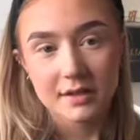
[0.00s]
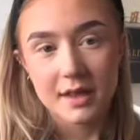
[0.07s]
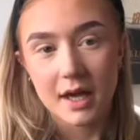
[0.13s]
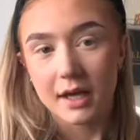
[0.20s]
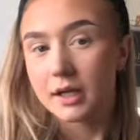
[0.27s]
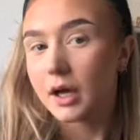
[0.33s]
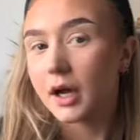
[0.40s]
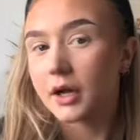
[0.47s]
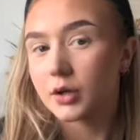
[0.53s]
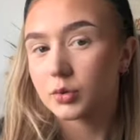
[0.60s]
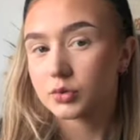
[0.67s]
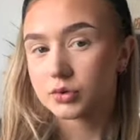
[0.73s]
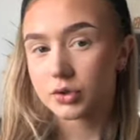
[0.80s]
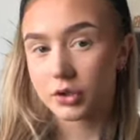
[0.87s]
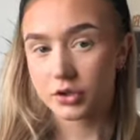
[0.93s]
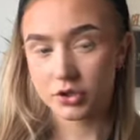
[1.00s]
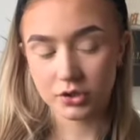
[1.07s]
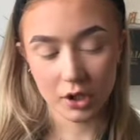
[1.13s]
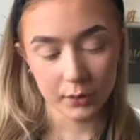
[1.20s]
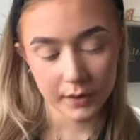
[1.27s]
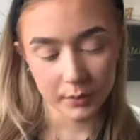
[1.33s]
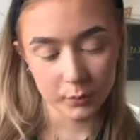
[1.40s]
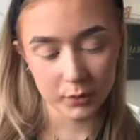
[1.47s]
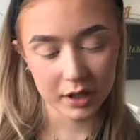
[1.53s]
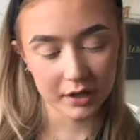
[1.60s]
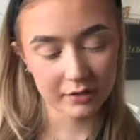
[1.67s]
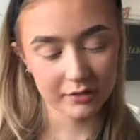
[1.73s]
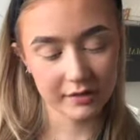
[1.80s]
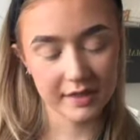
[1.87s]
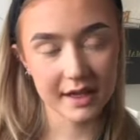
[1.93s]
then I also just go in
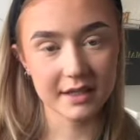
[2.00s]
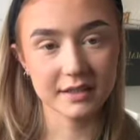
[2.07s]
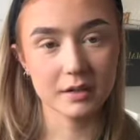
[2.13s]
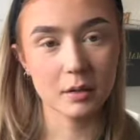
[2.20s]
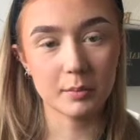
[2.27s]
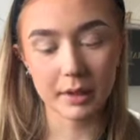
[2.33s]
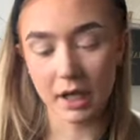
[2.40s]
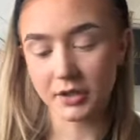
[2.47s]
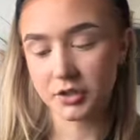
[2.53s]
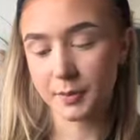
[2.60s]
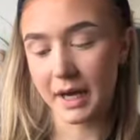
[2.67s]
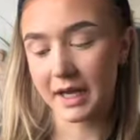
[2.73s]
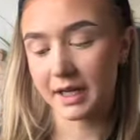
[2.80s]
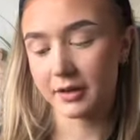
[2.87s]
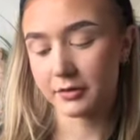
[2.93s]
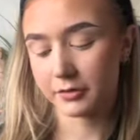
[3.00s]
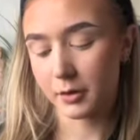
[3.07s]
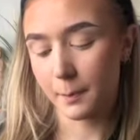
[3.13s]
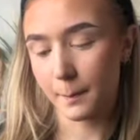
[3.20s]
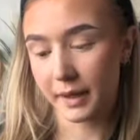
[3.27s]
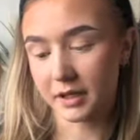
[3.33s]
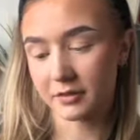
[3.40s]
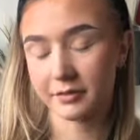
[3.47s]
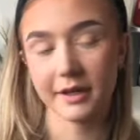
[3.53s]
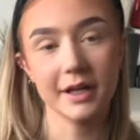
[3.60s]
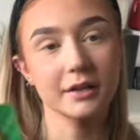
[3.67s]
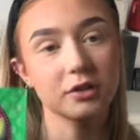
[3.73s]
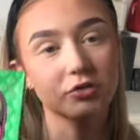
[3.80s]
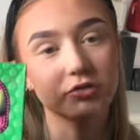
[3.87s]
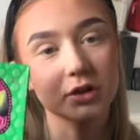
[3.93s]
with this blush palette from
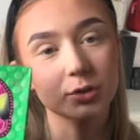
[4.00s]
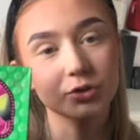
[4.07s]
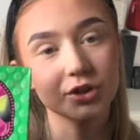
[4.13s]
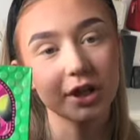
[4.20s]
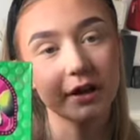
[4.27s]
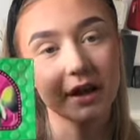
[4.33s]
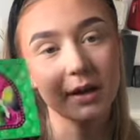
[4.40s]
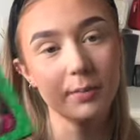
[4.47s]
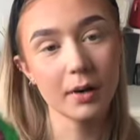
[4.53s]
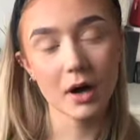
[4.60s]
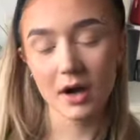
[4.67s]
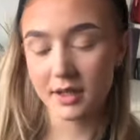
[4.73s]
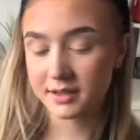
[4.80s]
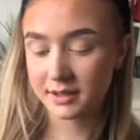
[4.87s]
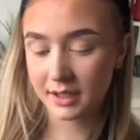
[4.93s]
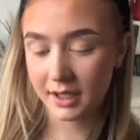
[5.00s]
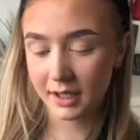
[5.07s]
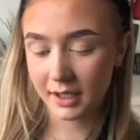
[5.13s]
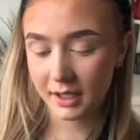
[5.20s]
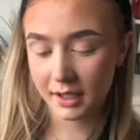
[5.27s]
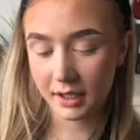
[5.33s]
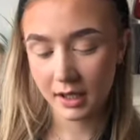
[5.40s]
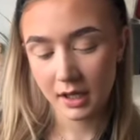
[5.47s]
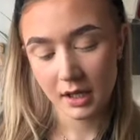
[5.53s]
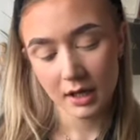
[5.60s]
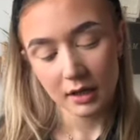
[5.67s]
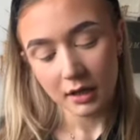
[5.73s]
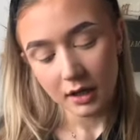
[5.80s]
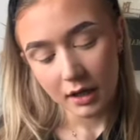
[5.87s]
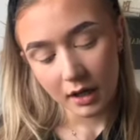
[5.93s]
Benefit, the Real Cheeky Party.
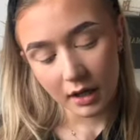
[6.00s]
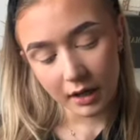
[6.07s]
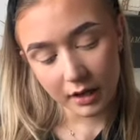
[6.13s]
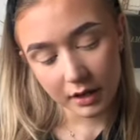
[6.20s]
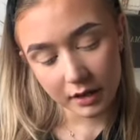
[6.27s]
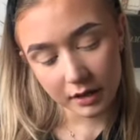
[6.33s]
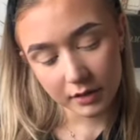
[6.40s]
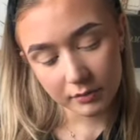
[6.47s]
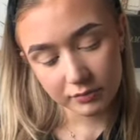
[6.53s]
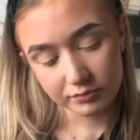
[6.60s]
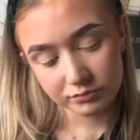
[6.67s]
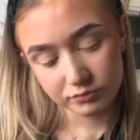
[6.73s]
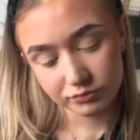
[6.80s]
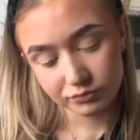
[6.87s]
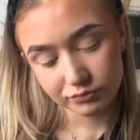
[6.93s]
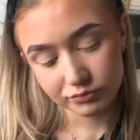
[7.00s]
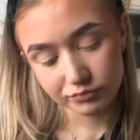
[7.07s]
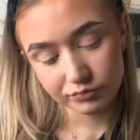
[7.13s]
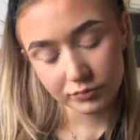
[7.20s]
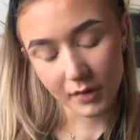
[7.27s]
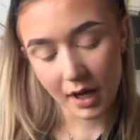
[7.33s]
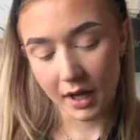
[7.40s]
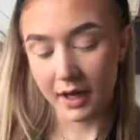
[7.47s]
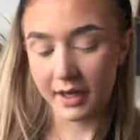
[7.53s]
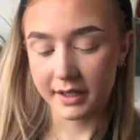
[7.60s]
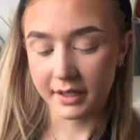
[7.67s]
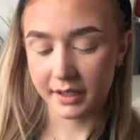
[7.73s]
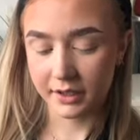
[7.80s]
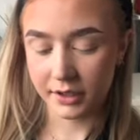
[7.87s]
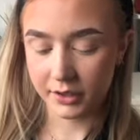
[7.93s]
Um, and
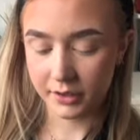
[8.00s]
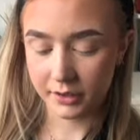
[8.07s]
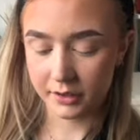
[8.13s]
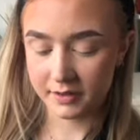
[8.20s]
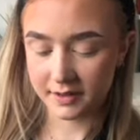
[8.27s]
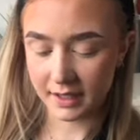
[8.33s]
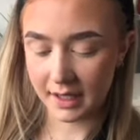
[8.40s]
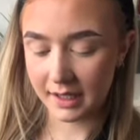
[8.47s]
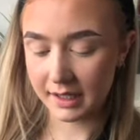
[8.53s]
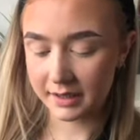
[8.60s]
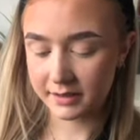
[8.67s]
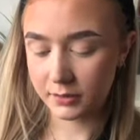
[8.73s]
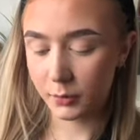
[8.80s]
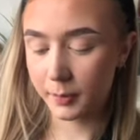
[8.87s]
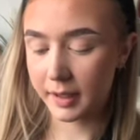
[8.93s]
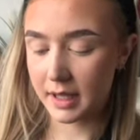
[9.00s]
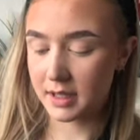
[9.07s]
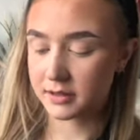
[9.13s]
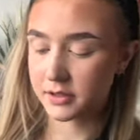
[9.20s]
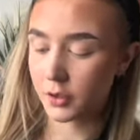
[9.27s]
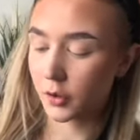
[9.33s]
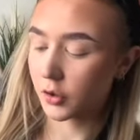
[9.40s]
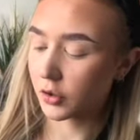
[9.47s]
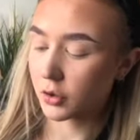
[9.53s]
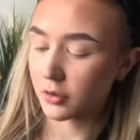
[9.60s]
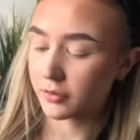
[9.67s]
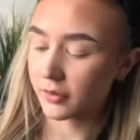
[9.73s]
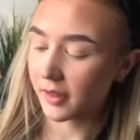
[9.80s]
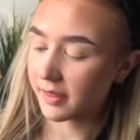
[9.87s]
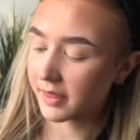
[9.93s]
I use a little bit
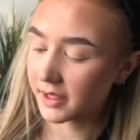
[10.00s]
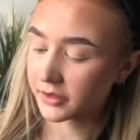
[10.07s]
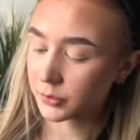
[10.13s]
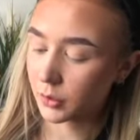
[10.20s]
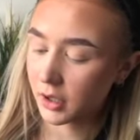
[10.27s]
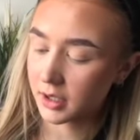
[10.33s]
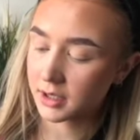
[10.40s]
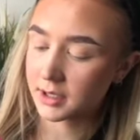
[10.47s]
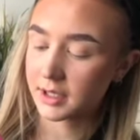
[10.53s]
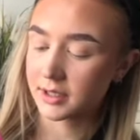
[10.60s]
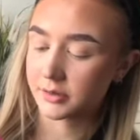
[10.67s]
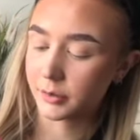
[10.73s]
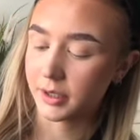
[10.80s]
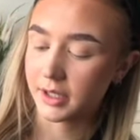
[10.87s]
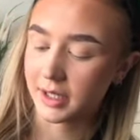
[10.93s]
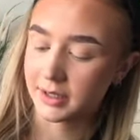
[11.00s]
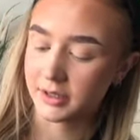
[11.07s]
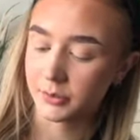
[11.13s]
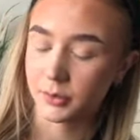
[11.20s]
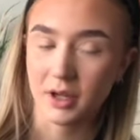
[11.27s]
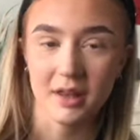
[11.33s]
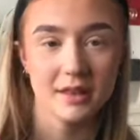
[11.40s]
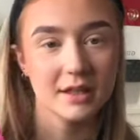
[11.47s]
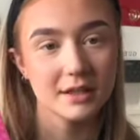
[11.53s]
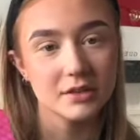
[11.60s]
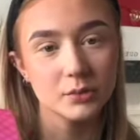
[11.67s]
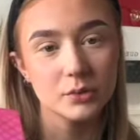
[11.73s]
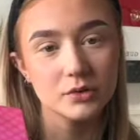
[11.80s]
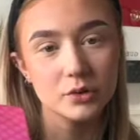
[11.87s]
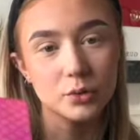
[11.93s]
of this one, this one and this one. I think
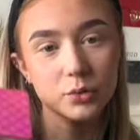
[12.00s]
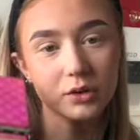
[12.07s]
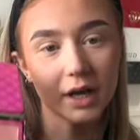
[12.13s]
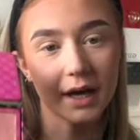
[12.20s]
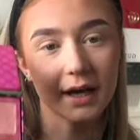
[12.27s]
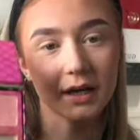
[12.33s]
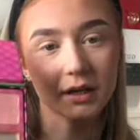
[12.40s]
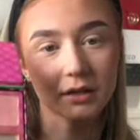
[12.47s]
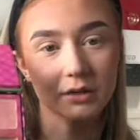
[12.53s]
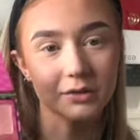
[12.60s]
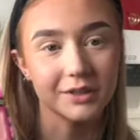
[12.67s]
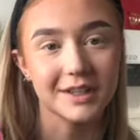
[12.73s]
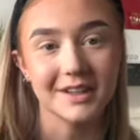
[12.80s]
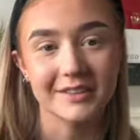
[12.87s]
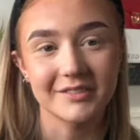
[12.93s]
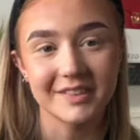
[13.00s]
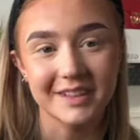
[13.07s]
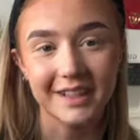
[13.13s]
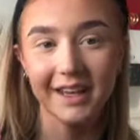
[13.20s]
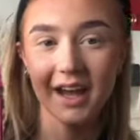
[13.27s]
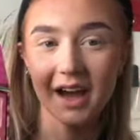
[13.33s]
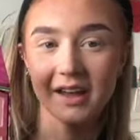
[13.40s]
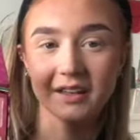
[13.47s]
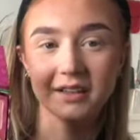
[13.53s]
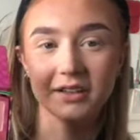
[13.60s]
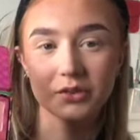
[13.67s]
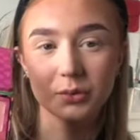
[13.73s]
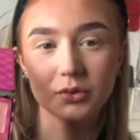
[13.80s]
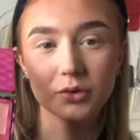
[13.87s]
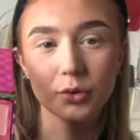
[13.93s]
this one's called like, oh you can't even see, I think
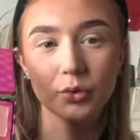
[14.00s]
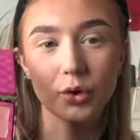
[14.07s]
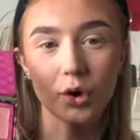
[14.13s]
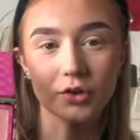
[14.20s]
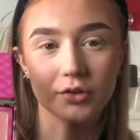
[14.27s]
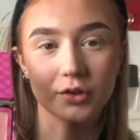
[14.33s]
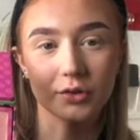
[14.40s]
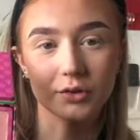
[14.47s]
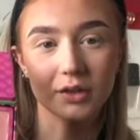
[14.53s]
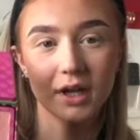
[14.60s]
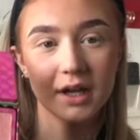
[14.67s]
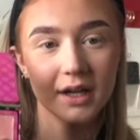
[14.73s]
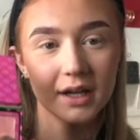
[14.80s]
this one's called Coral,